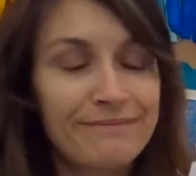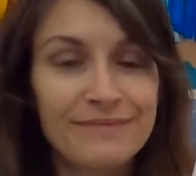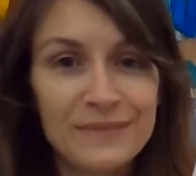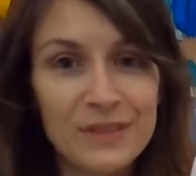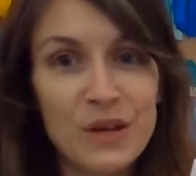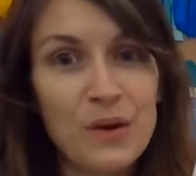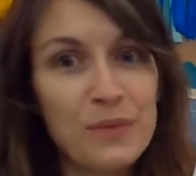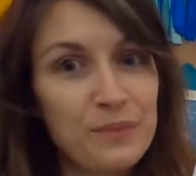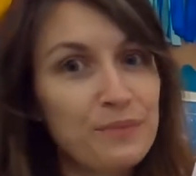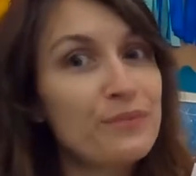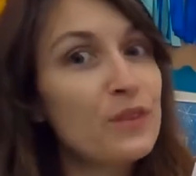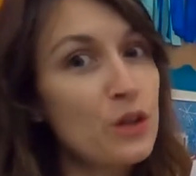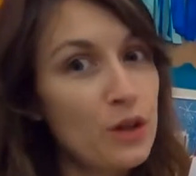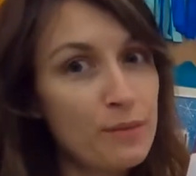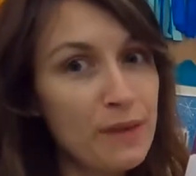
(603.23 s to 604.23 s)
So
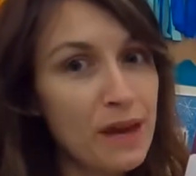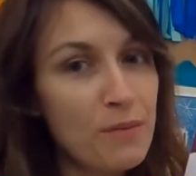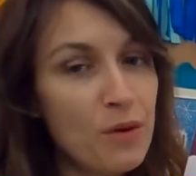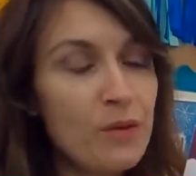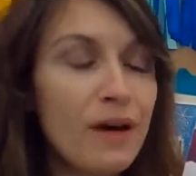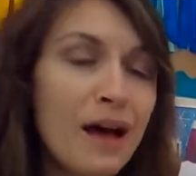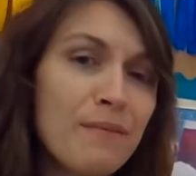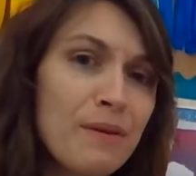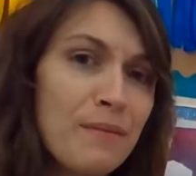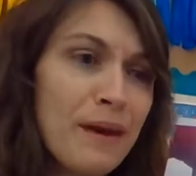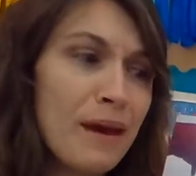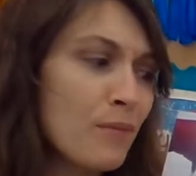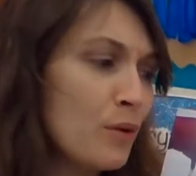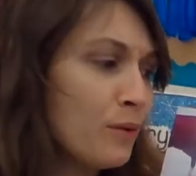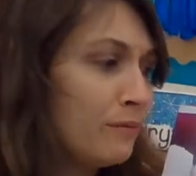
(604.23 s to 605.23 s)
you're a mammal, I'm a
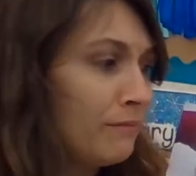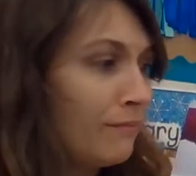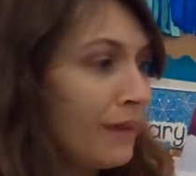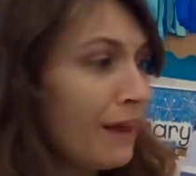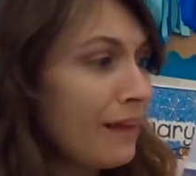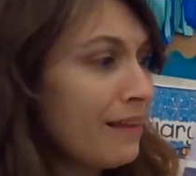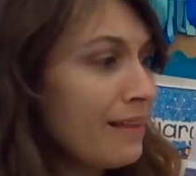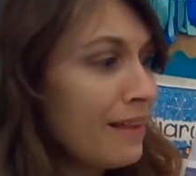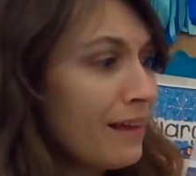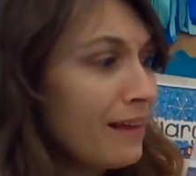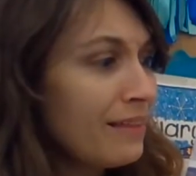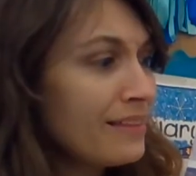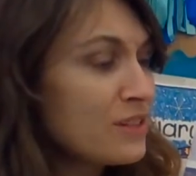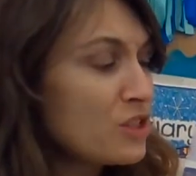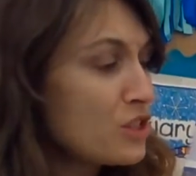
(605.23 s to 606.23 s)
mammal.
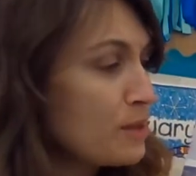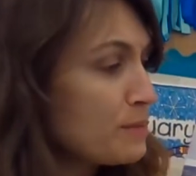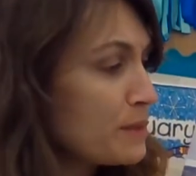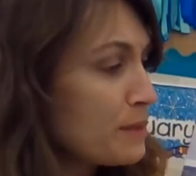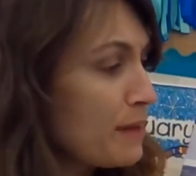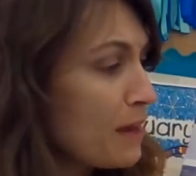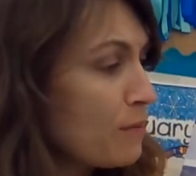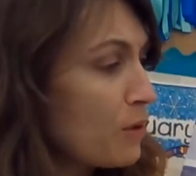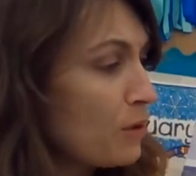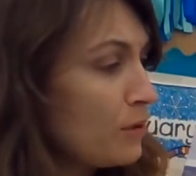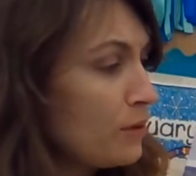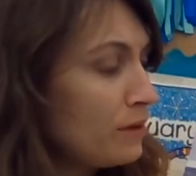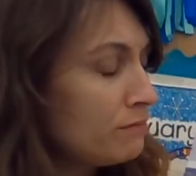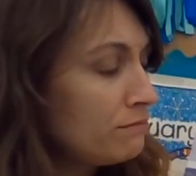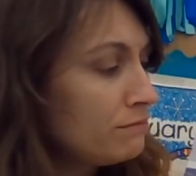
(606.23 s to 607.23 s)
This sheep's a mammal.
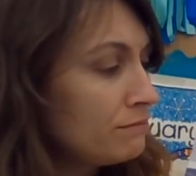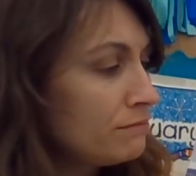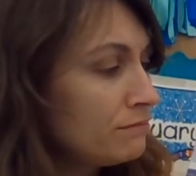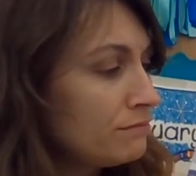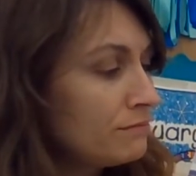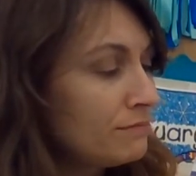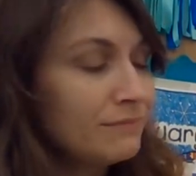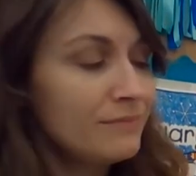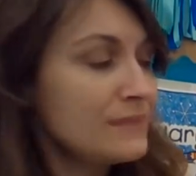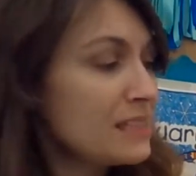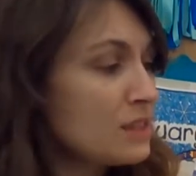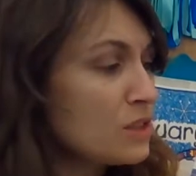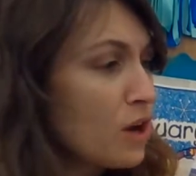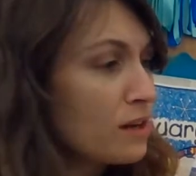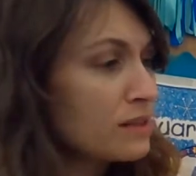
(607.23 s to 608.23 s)
This
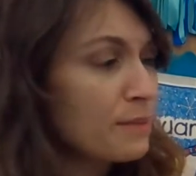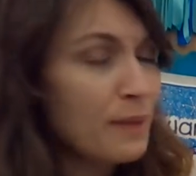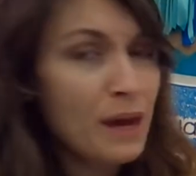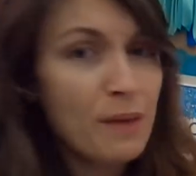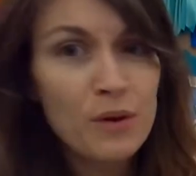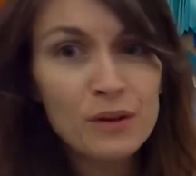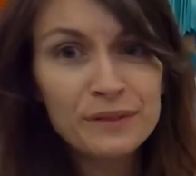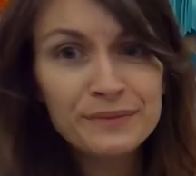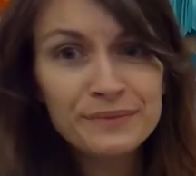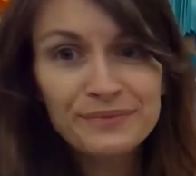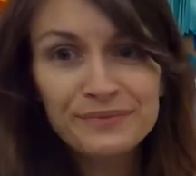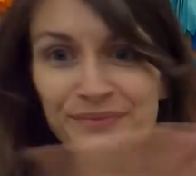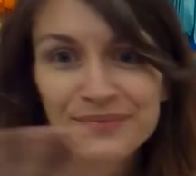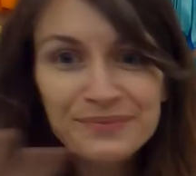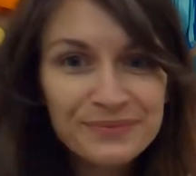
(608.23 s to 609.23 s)
dog's a mammal.
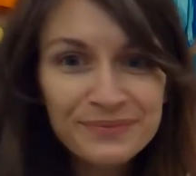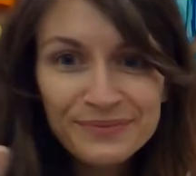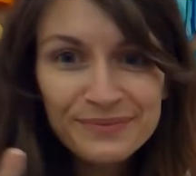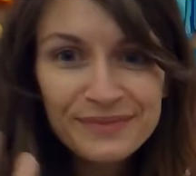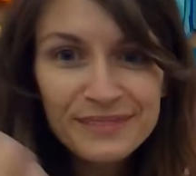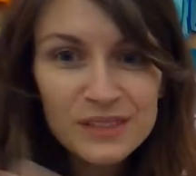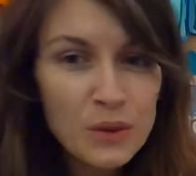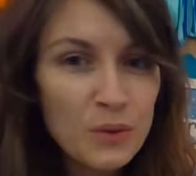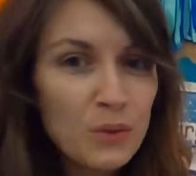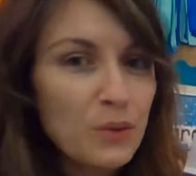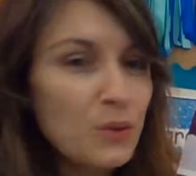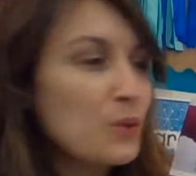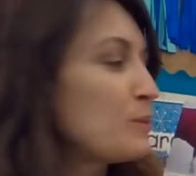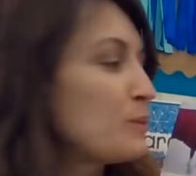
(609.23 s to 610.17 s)
So cool.